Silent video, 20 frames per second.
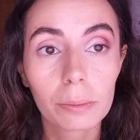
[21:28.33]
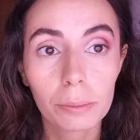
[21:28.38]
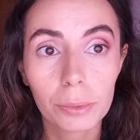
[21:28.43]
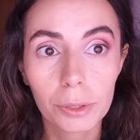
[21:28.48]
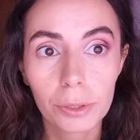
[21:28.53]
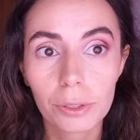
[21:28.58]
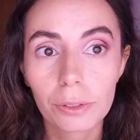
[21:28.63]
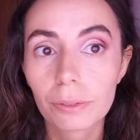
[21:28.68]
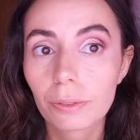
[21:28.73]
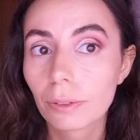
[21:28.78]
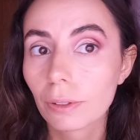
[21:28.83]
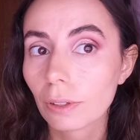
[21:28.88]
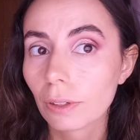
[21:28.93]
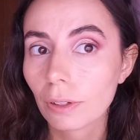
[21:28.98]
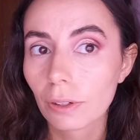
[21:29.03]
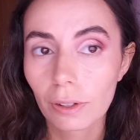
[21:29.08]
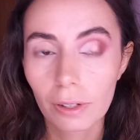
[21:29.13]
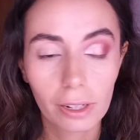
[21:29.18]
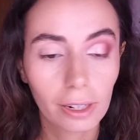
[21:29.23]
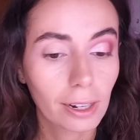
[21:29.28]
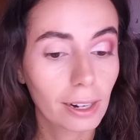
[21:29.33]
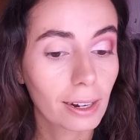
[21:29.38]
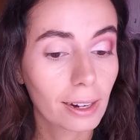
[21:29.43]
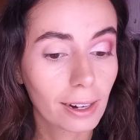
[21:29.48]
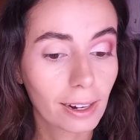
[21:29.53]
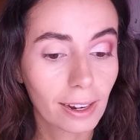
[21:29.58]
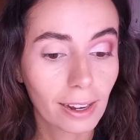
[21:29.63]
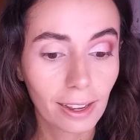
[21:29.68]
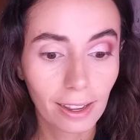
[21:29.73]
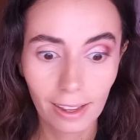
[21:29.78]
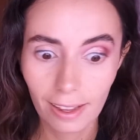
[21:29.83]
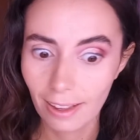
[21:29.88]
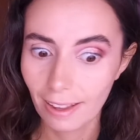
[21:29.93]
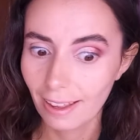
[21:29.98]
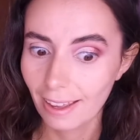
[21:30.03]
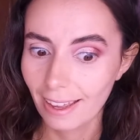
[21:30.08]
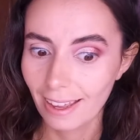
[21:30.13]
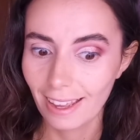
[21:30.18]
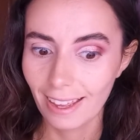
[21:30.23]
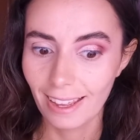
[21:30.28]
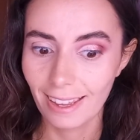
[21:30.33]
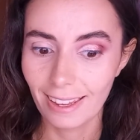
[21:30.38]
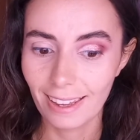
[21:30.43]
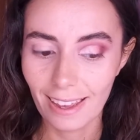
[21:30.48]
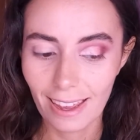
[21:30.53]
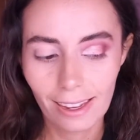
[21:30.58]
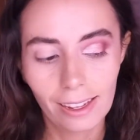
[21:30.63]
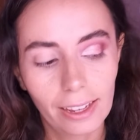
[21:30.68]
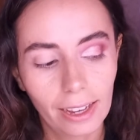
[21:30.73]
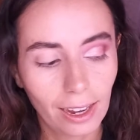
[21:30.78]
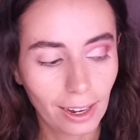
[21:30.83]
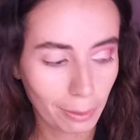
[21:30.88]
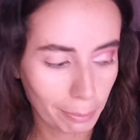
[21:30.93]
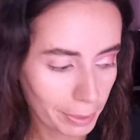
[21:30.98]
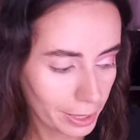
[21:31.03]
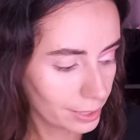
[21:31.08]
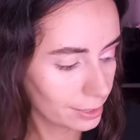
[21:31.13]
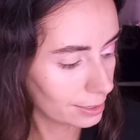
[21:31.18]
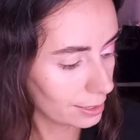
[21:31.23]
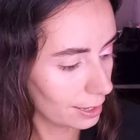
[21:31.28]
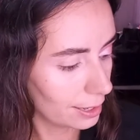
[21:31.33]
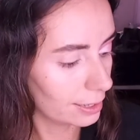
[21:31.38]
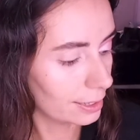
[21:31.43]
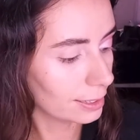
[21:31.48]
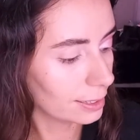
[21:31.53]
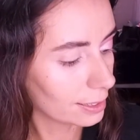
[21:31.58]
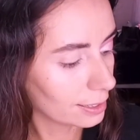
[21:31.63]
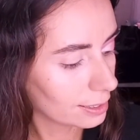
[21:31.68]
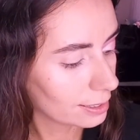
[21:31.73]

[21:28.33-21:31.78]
Beautiful look. Yay, I'm excited.